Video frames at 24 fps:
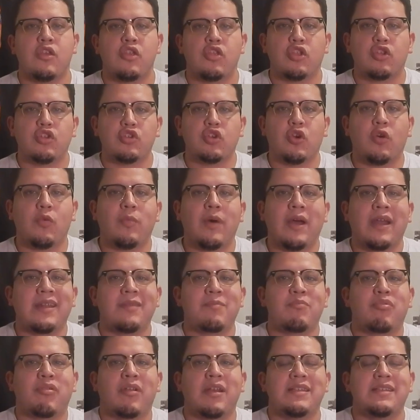The Joe
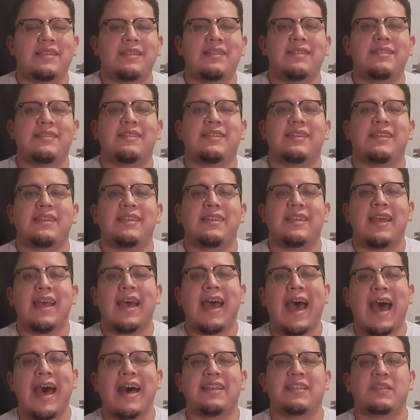Biden presidency
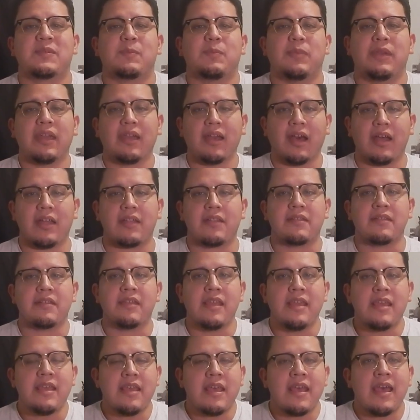has begun.
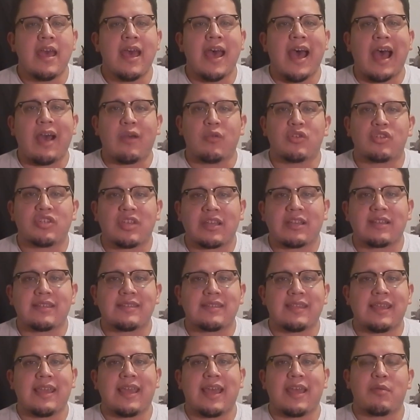I wish I could
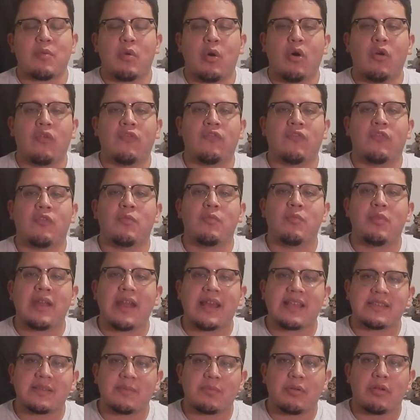say I am hopeful, but
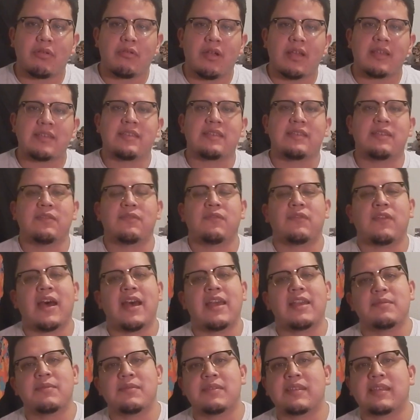as a progressive,
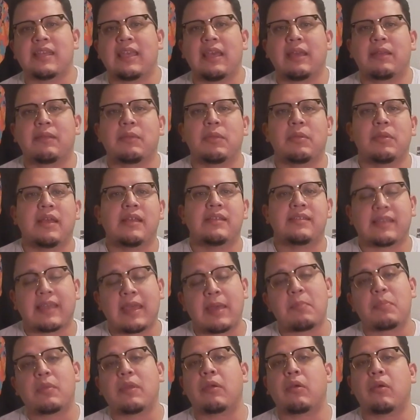I am
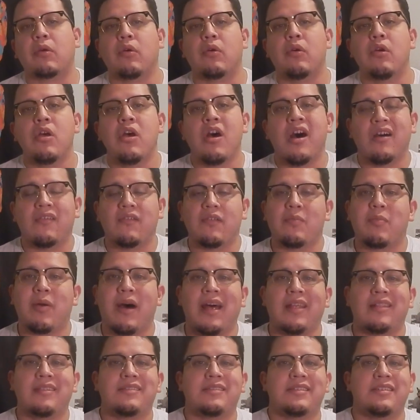skeptical of a
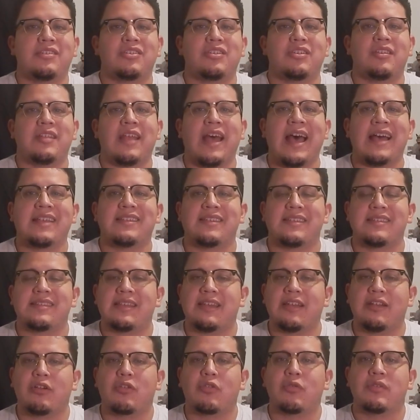politician that has a
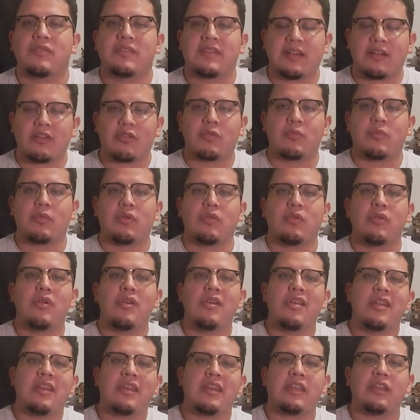terrible
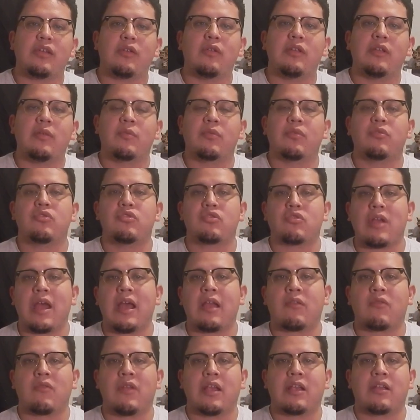neoliberal
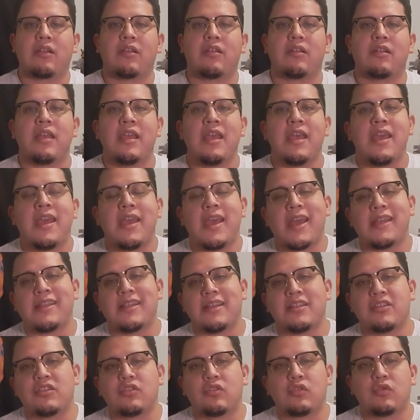track record and
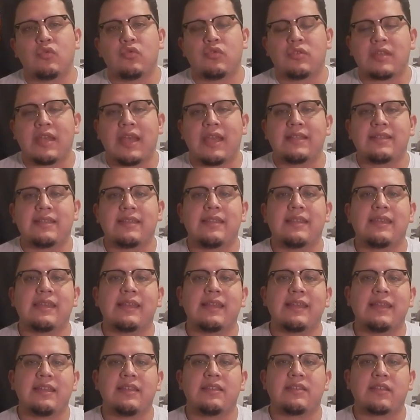that is too tied to the
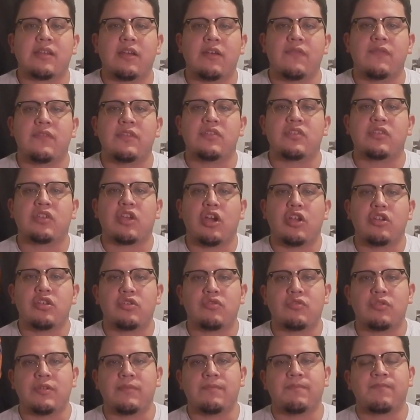elites of this
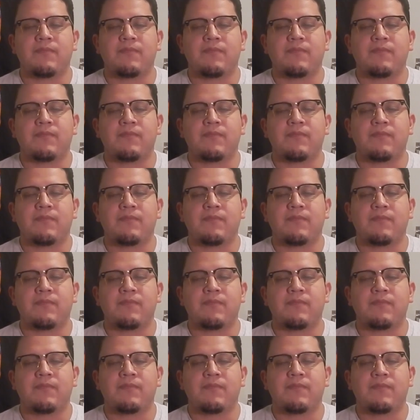country.